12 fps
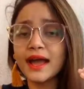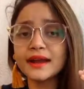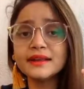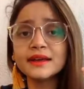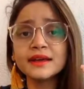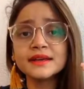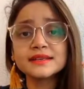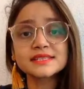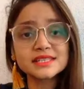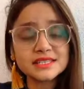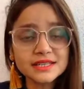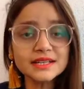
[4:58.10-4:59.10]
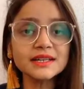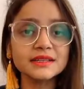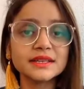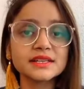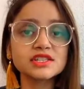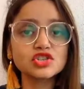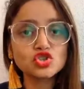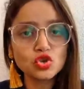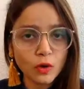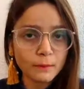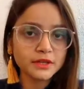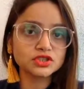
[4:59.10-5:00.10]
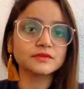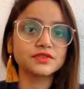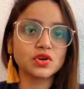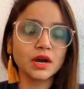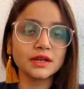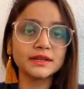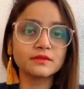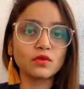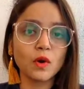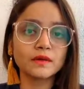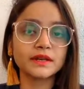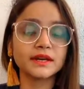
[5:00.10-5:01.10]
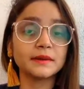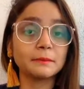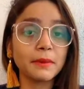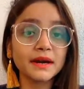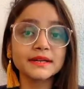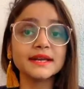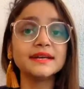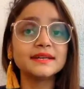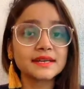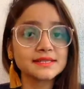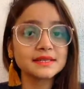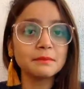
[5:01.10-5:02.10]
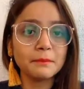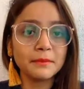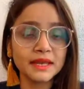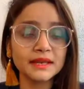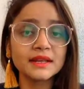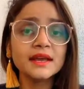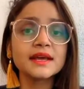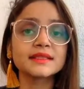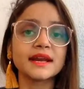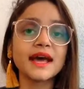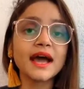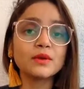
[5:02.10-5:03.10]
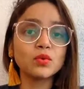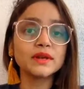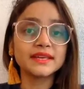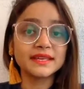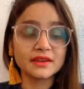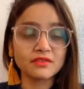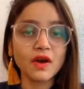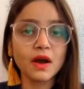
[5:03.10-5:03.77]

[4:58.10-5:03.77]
And Still, there's so much of struggle involved in it, but it doesn't mean that I will give